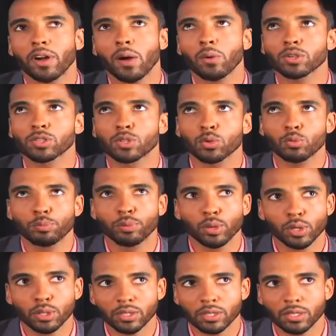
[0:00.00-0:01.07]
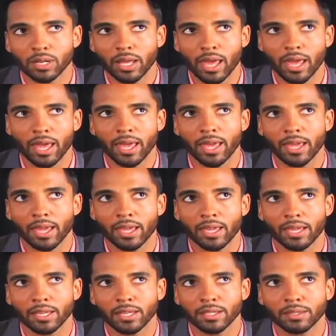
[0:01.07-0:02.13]
I were to put
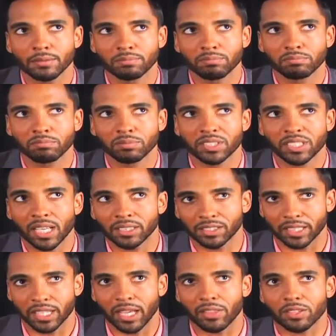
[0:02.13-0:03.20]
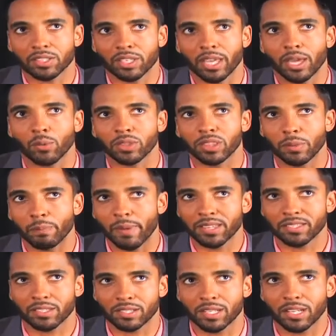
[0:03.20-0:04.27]
a sentence together saying what the
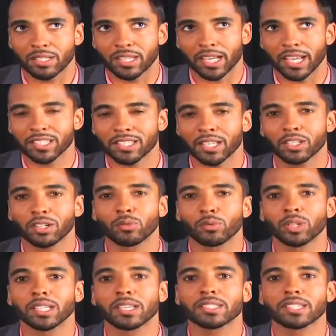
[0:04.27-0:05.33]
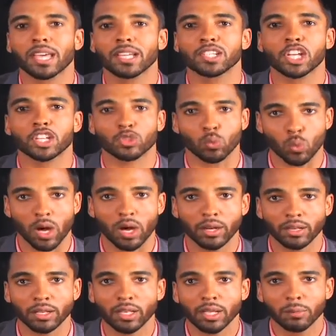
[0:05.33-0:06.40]
message is, I guess I couldn't really say just
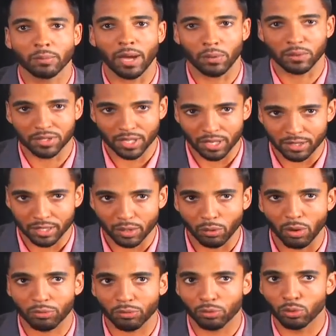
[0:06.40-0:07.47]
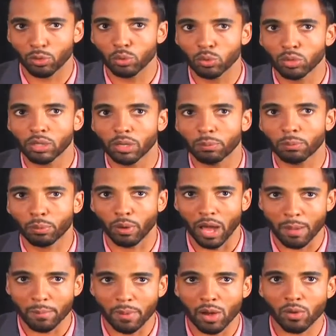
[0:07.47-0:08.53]
one. I would say that there were a few
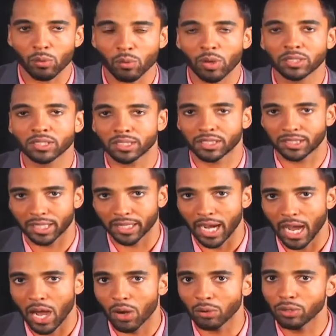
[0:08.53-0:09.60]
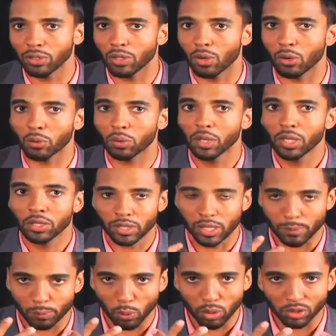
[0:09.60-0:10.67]
primary ones that stick out, you know, the
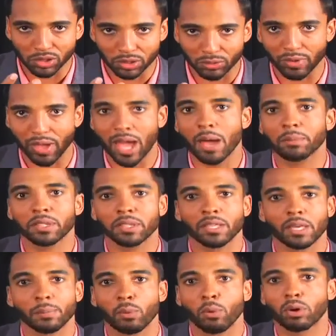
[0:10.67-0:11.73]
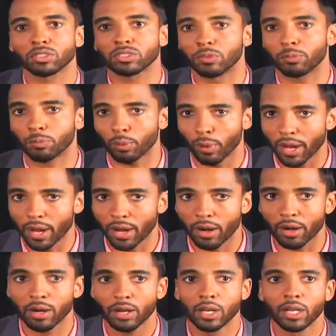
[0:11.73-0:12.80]
importance of family, the importance of prayer,